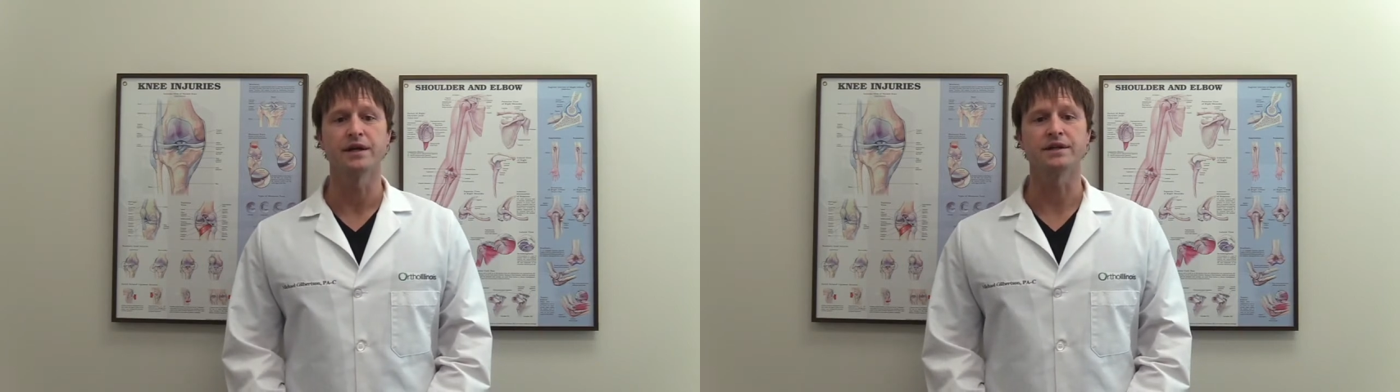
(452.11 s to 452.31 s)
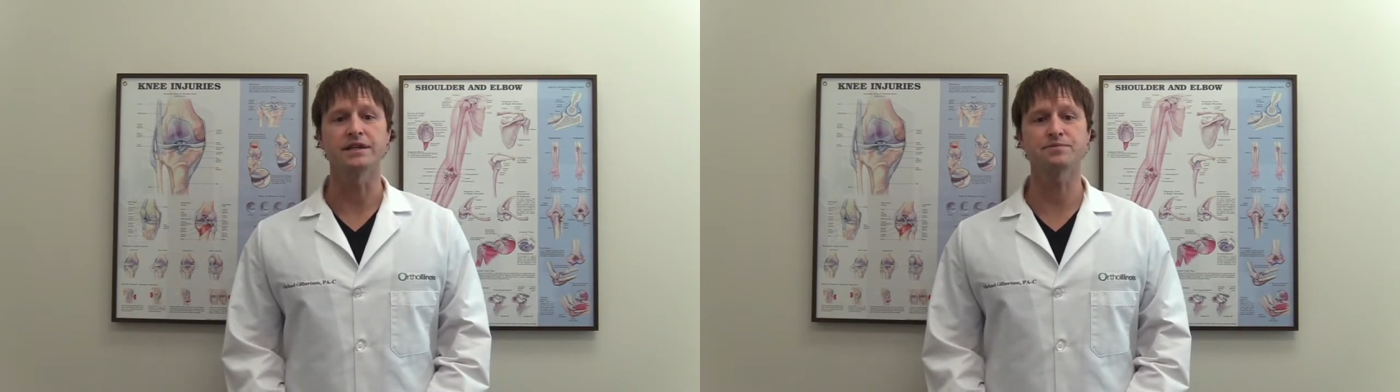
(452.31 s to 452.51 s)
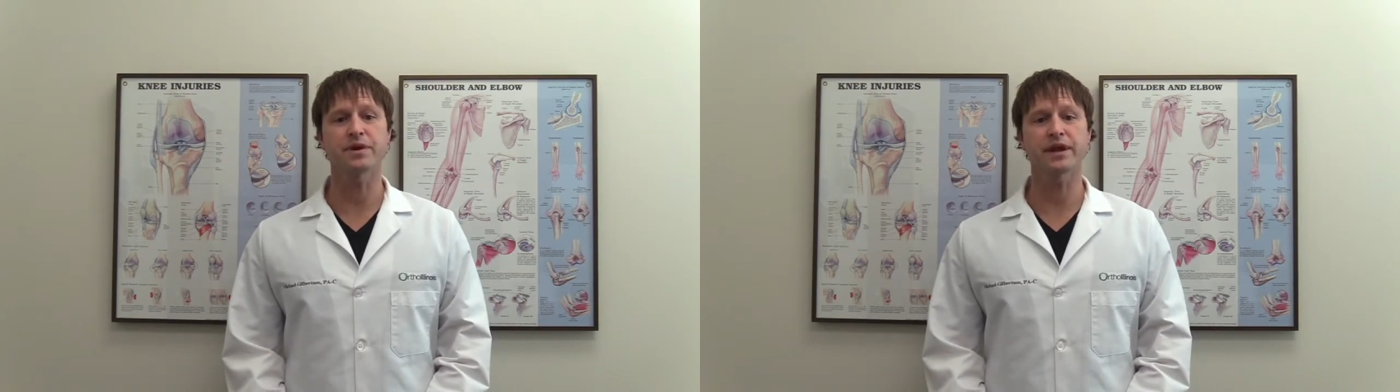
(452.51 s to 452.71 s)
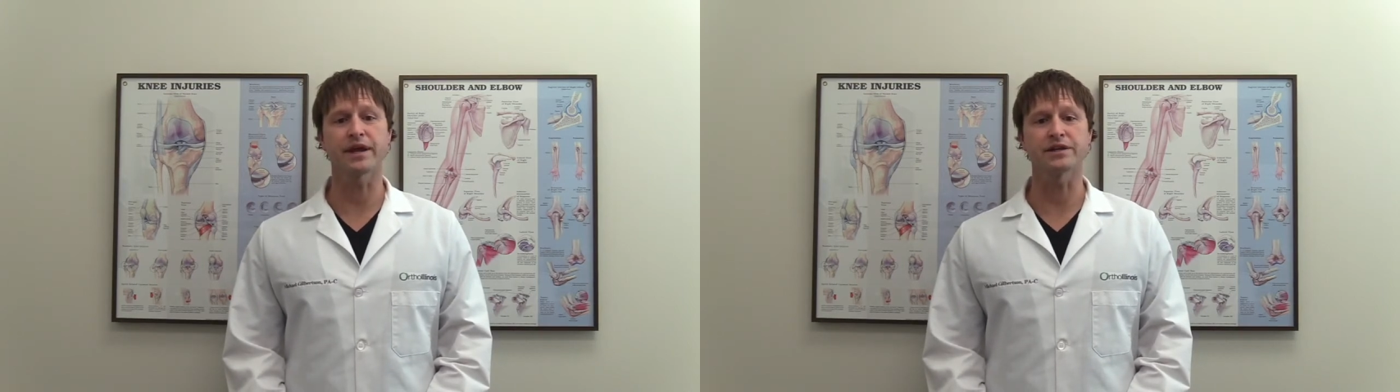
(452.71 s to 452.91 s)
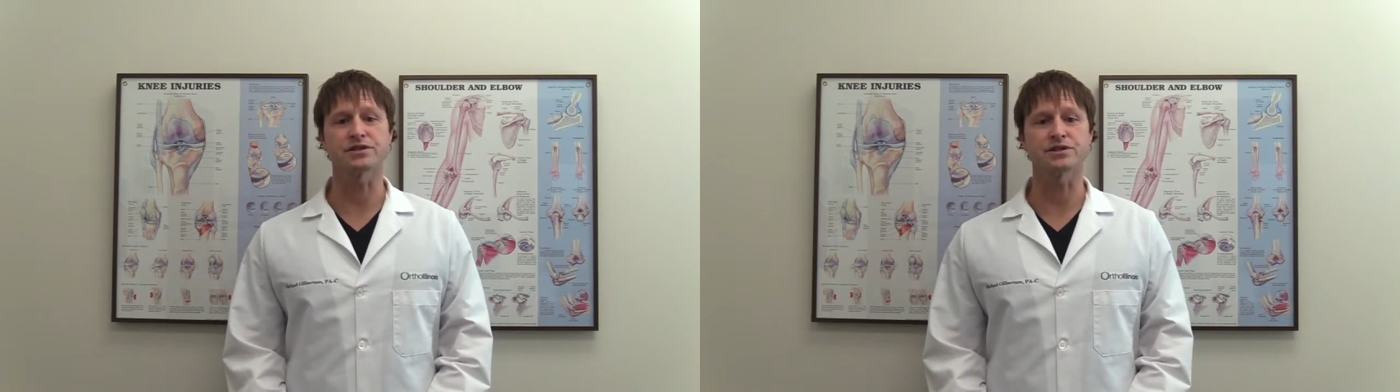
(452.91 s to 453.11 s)
These
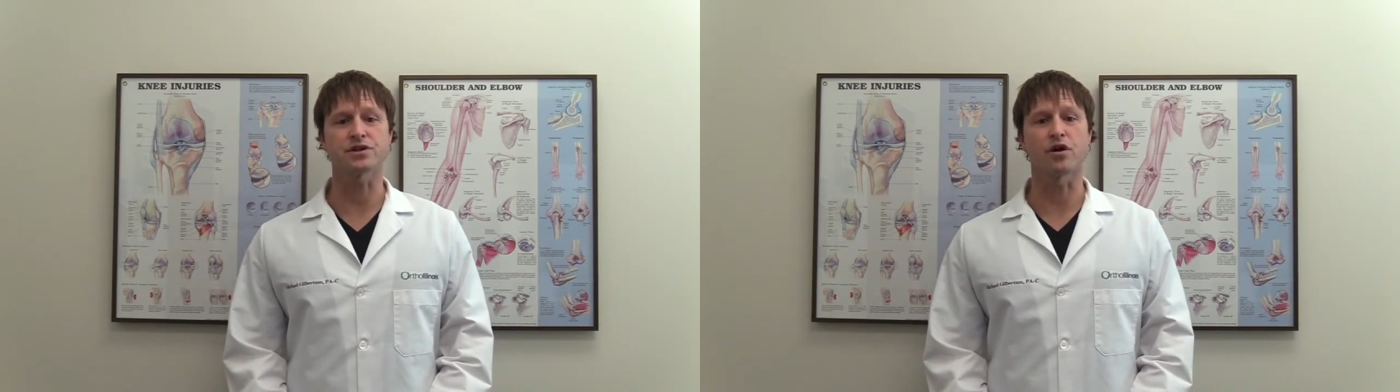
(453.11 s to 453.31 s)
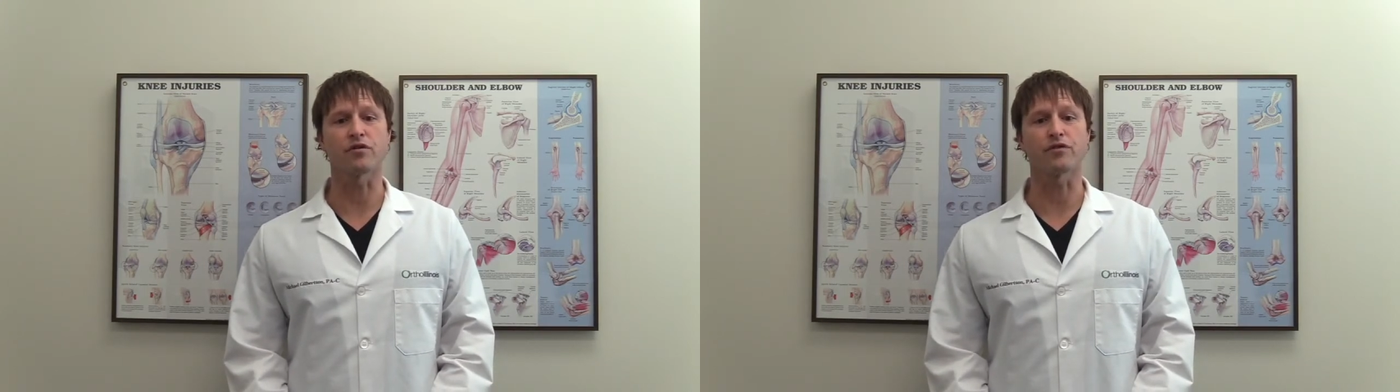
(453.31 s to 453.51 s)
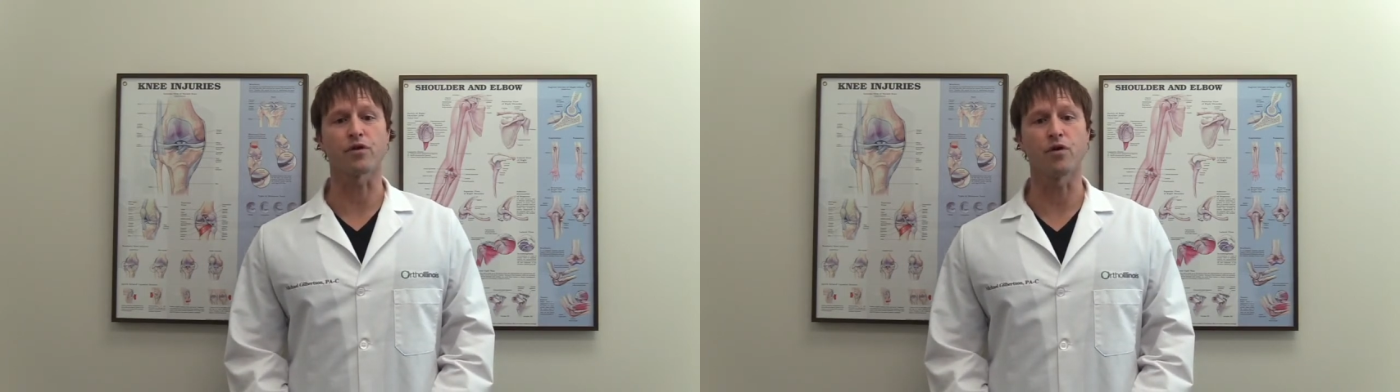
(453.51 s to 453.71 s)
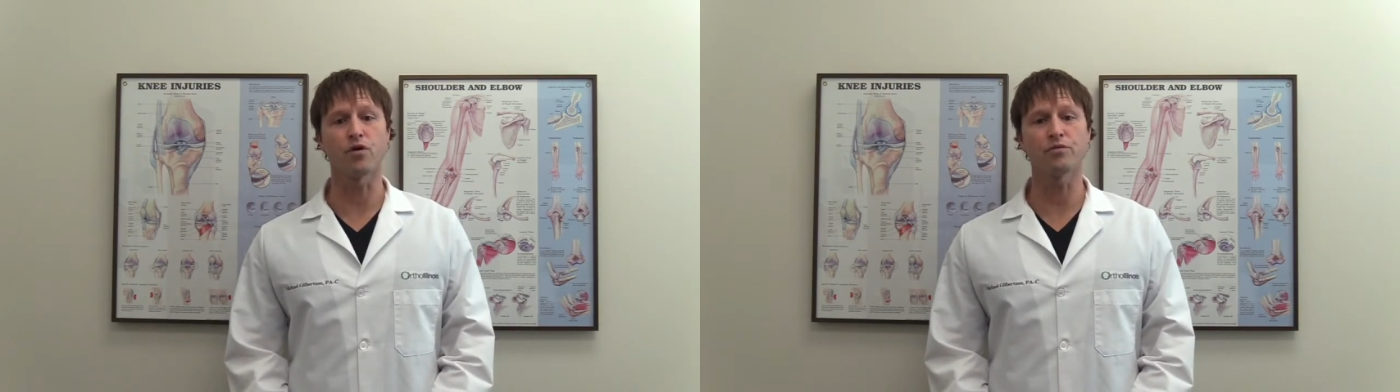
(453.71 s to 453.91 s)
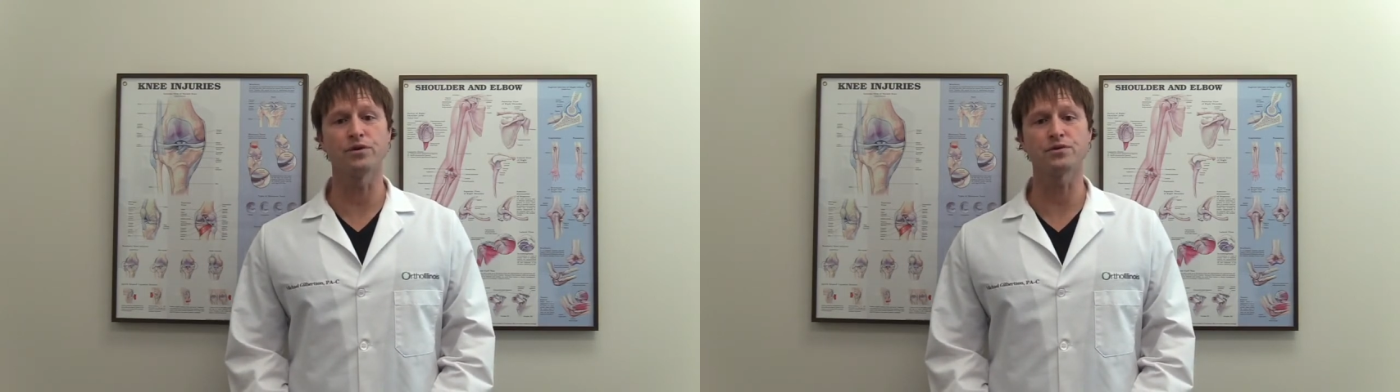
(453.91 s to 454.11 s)
medications are for
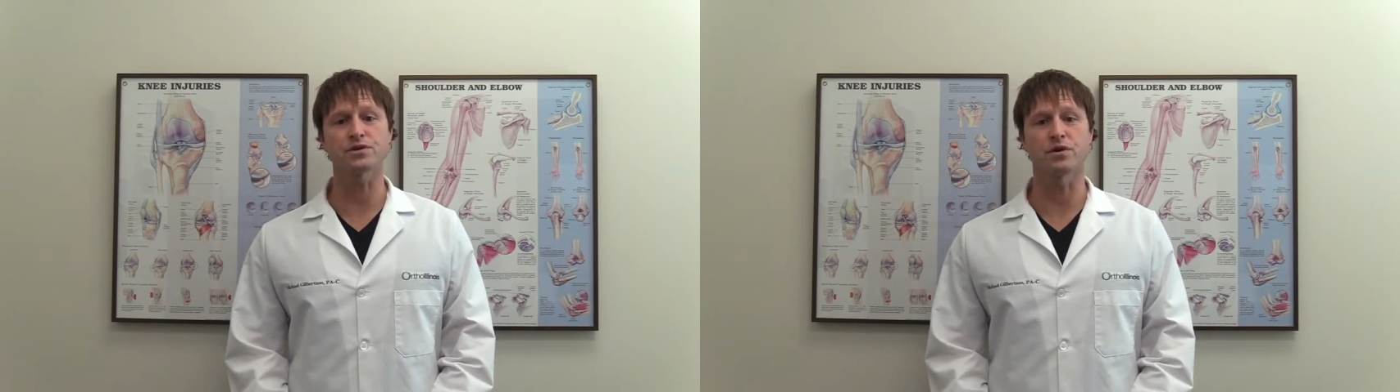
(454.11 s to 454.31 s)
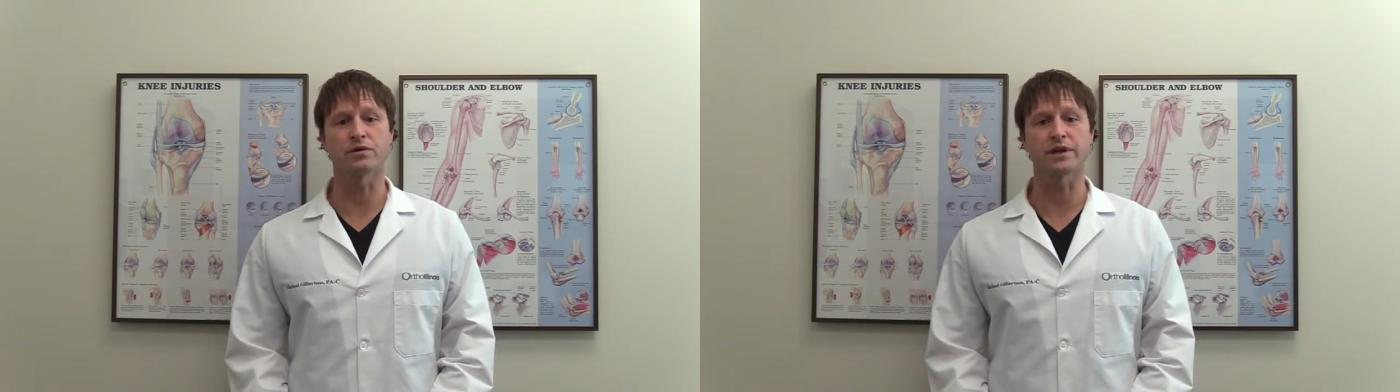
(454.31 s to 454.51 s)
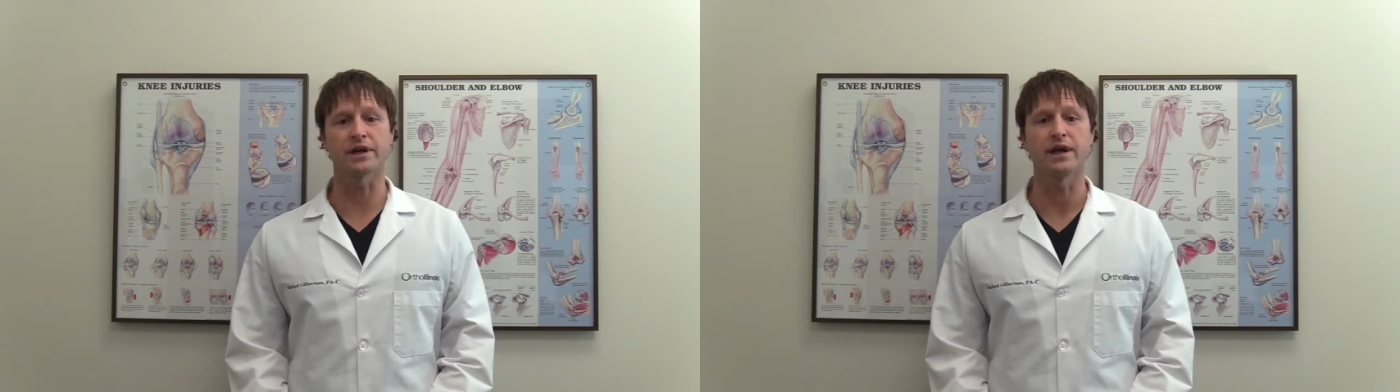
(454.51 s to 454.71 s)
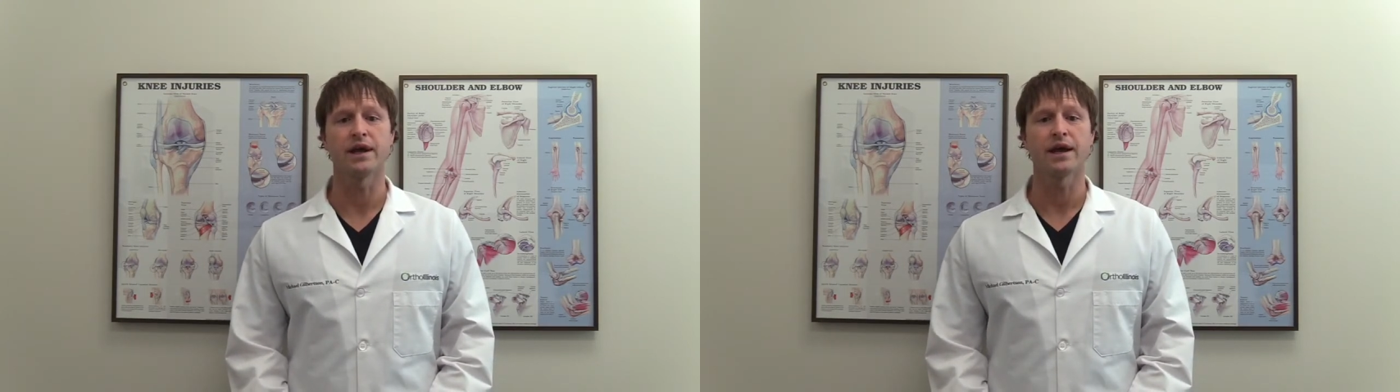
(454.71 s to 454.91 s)
home use only